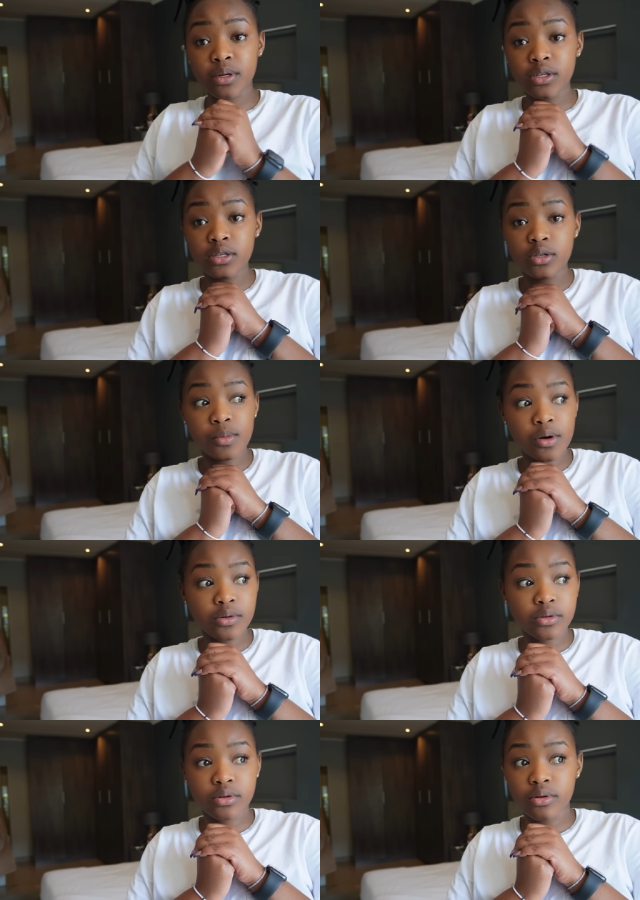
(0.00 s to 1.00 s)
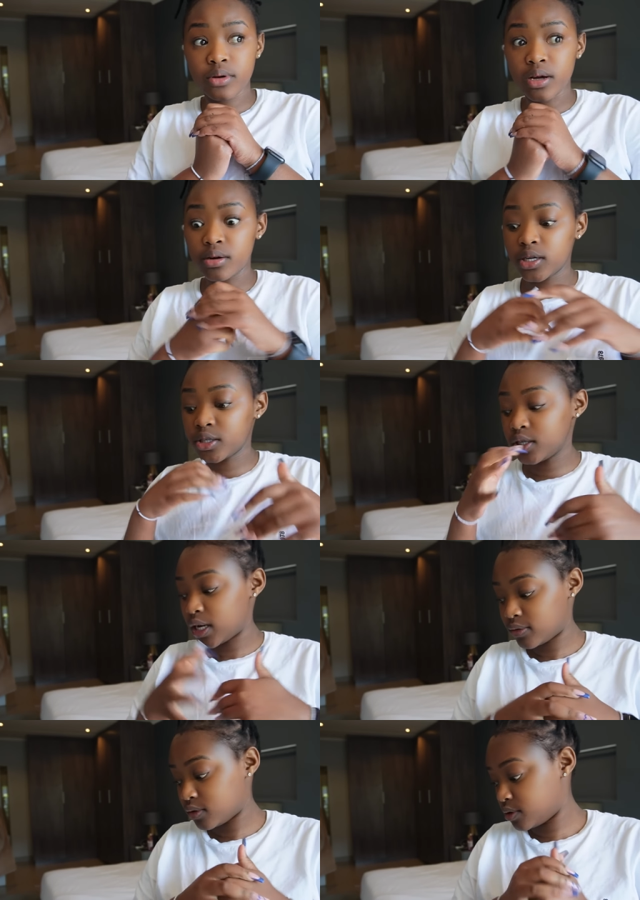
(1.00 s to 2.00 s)
my sheets tomorrow, so I don't actually
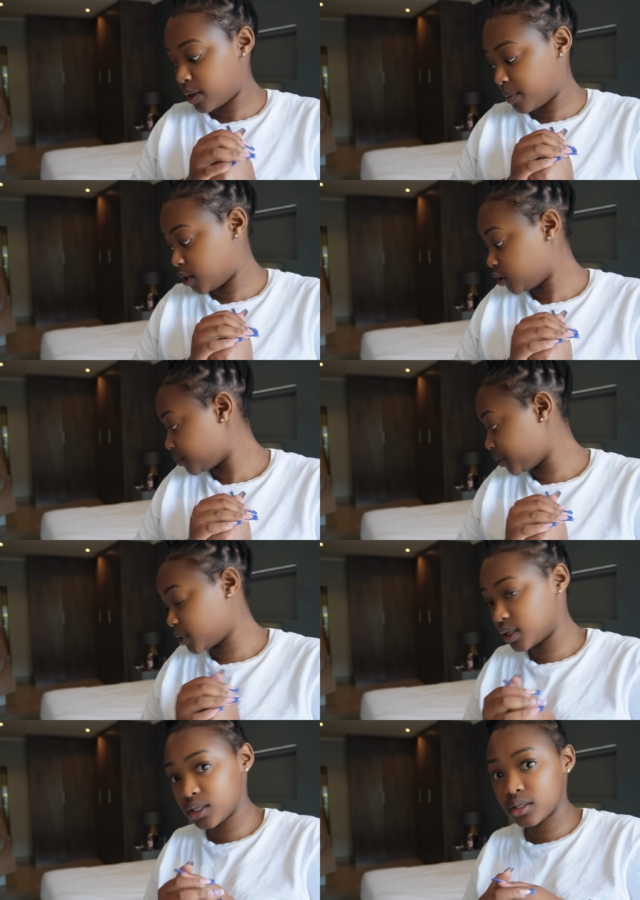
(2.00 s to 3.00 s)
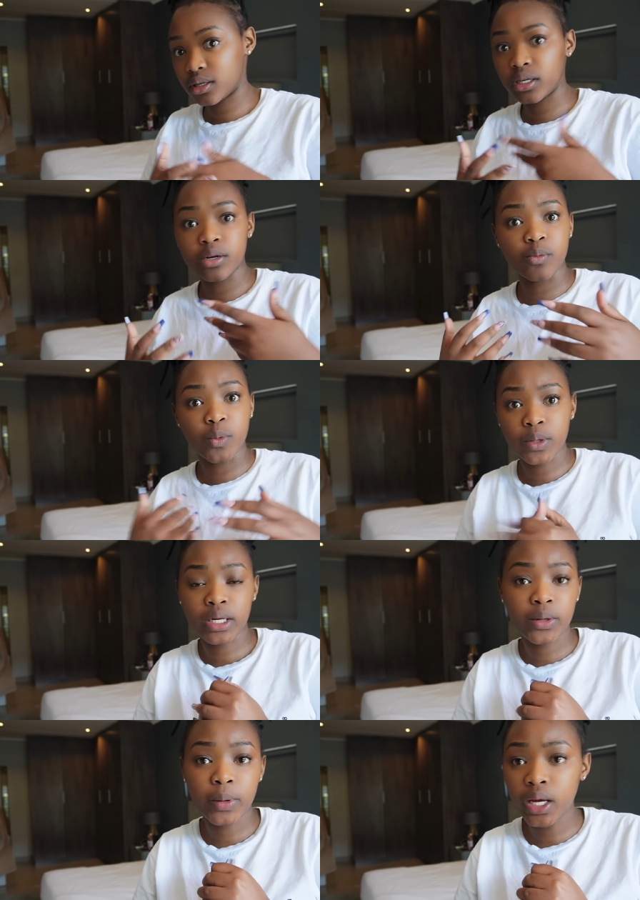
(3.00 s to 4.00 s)
have to do that much because it's gonna get cold
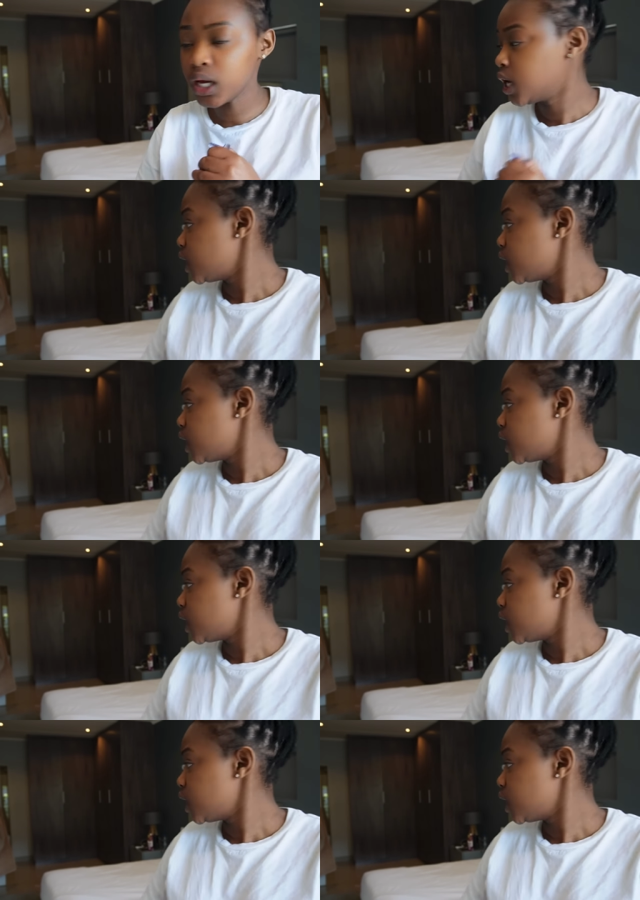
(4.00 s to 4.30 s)
anyway.